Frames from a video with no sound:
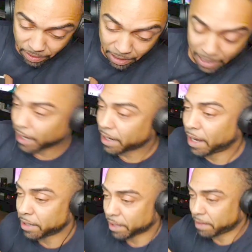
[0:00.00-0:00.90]

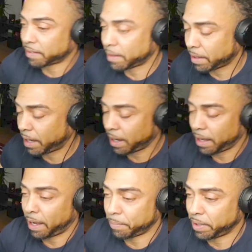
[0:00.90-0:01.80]
I
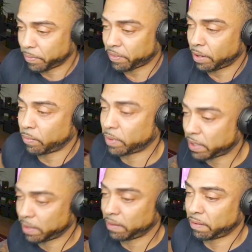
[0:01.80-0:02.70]
can't be upset with
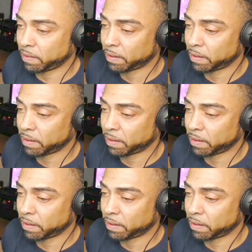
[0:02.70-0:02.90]
his